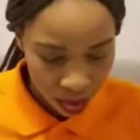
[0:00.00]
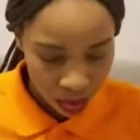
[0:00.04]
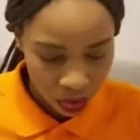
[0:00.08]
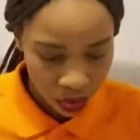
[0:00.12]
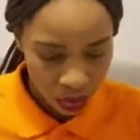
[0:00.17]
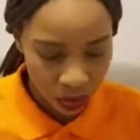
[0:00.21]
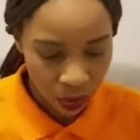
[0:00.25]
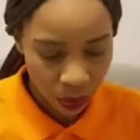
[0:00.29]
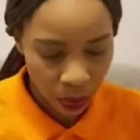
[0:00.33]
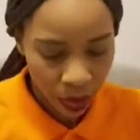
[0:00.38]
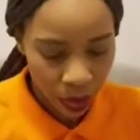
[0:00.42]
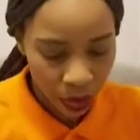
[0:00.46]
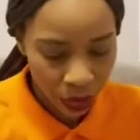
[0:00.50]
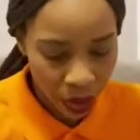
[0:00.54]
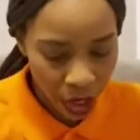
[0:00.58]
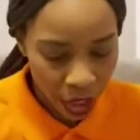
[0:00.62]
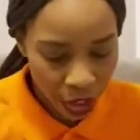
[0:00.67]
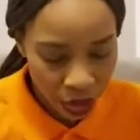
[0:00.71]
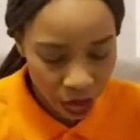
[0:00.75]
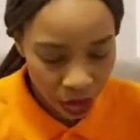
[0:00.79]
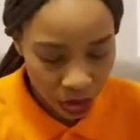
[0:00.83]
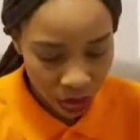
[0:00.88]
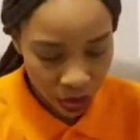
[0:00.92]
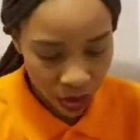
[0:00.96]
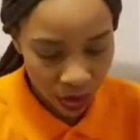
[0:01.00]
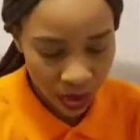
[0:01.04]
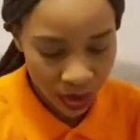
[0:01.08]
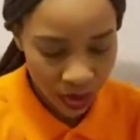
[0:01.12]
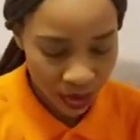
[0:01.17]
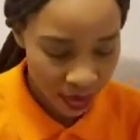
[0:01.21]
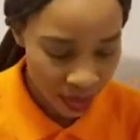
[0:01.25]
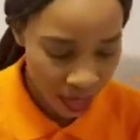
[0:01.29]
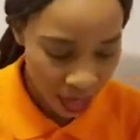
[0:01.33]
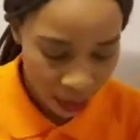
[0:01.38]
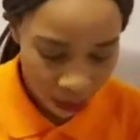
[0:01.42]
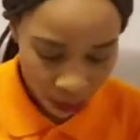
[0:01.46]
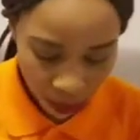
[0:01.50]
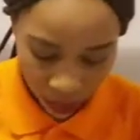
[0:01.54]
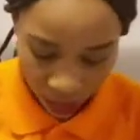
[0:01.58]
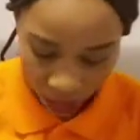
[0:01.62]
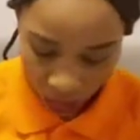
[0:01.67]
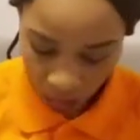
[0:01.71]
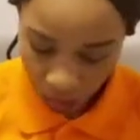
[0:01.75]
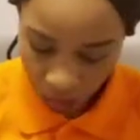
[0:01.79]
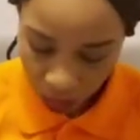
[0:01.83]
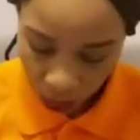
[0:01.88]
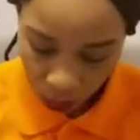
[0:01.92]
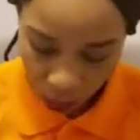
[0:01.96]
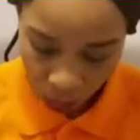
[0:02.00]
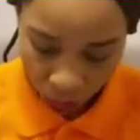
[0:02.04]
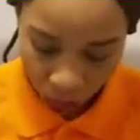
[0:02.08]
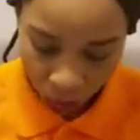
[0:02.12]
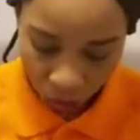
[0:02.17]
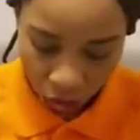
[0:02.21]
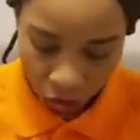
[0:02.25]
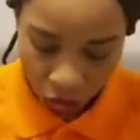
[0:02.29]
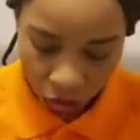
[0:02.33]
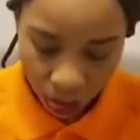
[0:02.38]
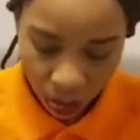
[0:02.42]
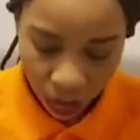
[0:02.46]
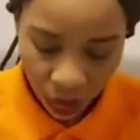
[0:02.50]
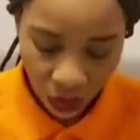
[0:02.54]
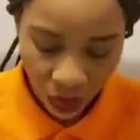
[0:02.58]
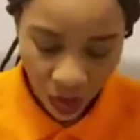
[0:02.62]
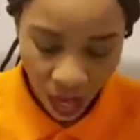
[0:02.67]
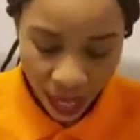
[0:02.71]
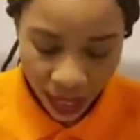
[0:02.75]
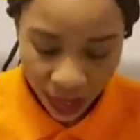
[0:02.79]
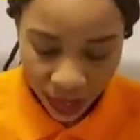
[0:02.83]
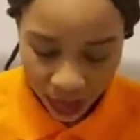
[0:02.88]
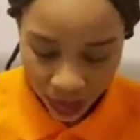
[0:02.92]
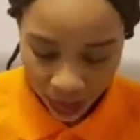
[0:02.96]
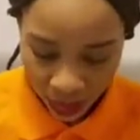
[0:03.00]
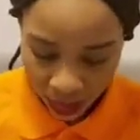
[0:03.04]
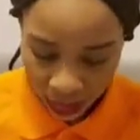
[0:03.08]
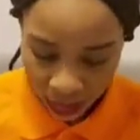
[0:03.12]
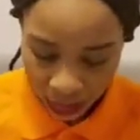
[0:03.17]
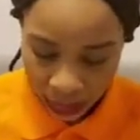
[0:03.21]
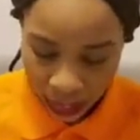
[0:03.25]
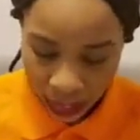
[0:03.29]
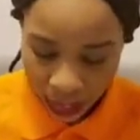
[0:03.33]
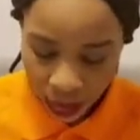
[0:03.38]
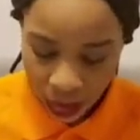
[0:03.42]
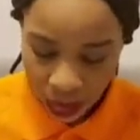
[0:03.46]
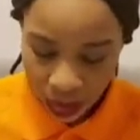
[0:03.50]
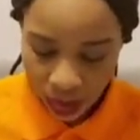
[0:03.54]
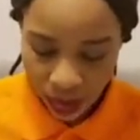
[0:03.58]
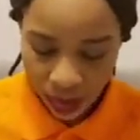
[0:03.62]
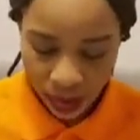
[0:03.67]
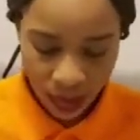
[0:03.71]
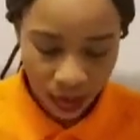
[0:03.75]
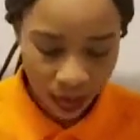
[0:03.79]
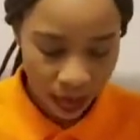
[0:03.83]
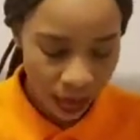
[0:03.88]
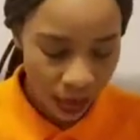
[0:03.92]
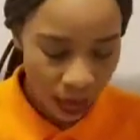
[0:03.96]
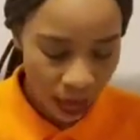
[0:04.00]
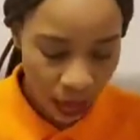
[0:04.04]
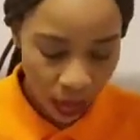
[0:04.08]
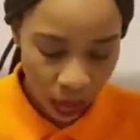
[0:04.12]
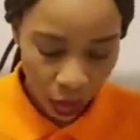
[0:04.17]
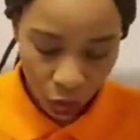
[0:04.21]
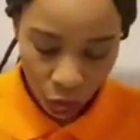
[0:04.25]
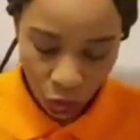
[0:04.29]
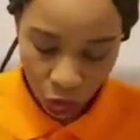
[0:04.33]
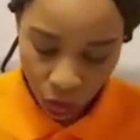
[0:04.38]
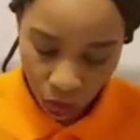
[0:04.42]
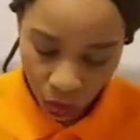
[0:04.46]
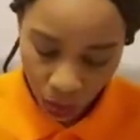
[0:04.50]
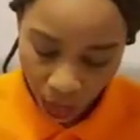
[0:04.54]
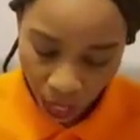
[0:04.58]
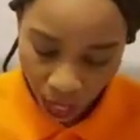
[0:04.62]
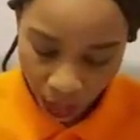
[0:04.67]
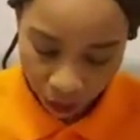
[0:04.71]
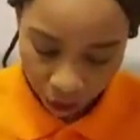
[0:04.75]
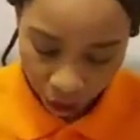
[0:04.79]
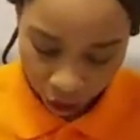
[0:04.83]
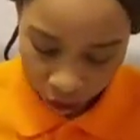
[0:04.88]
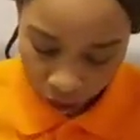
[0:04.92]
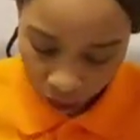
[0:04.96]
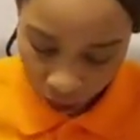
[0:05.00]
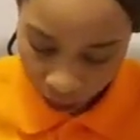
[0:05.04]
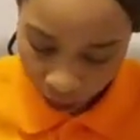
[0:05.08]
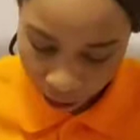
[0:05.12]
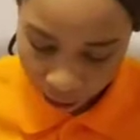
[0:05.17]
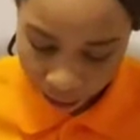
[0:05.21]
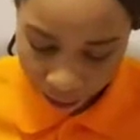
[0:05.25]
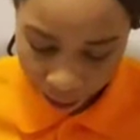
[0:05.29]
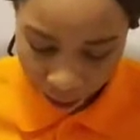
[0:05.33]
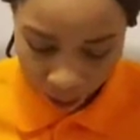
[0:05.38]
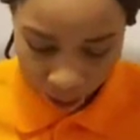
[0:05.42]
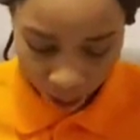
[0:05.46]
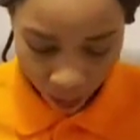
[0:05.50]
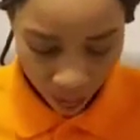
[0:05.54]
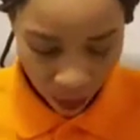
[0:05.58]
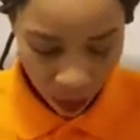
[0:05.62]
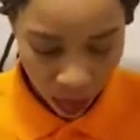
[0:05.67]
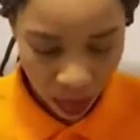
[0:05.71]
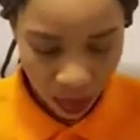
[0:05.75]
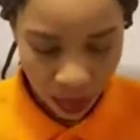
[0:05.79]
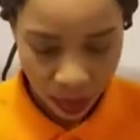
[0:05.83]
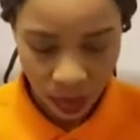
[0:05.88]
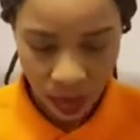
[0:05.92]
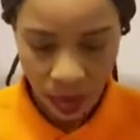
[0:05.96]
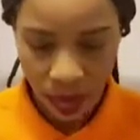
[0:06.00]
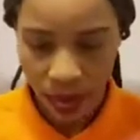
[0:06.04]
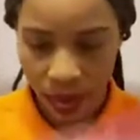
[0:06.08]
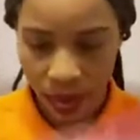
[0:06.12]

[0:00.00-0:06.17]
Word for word: So we're going to do the same thing. We're going to be writing the letters T, U, and V. So